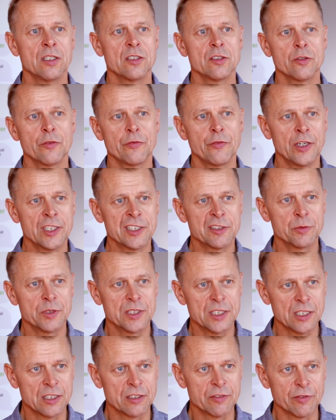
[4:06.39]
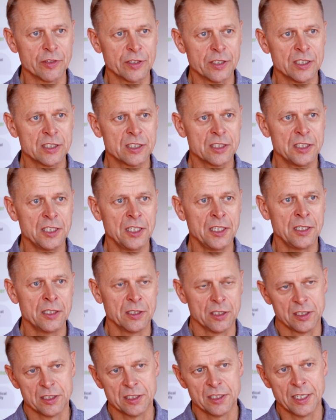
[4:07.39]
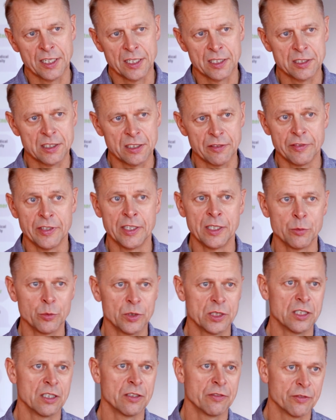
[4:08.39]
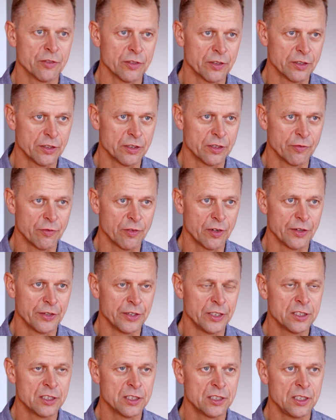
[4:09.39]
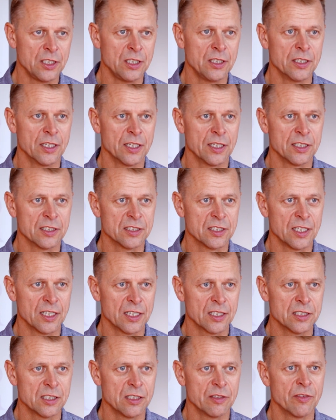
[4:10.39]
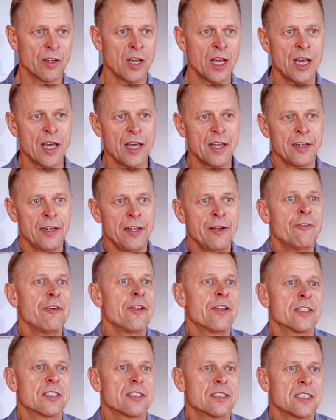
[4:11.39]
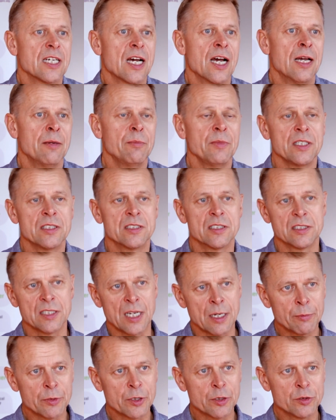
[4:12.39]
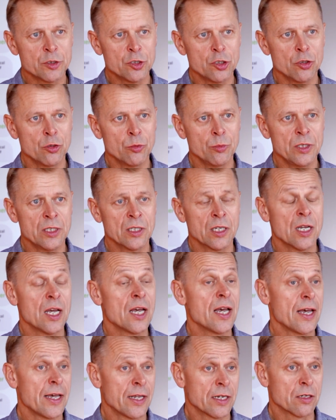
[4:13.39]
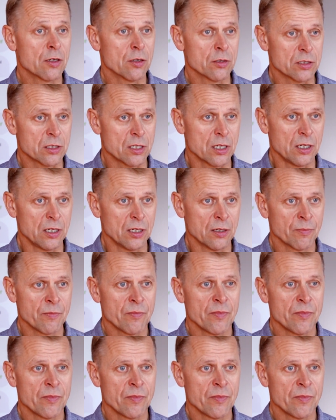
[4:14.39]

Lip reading: So first we test for this gene, it's negative, then we test for this gene, then it's negative. And every time it's time consuming and costly.